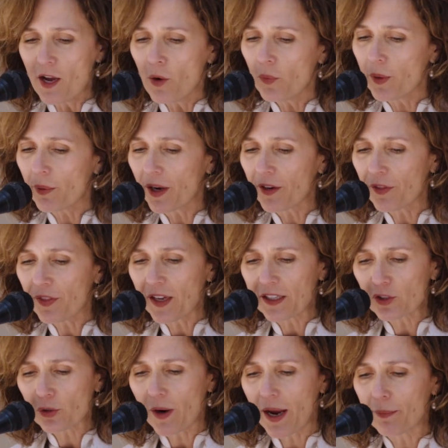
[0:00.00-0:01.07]
We want to
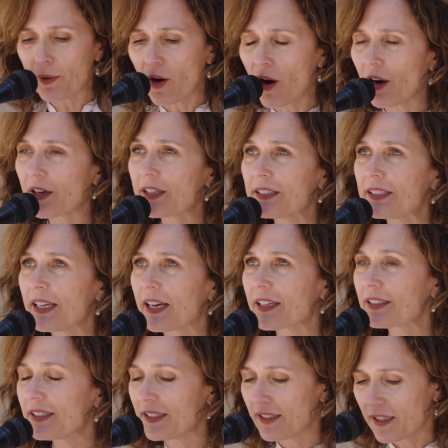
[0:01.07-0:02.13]
thank Triba Architects,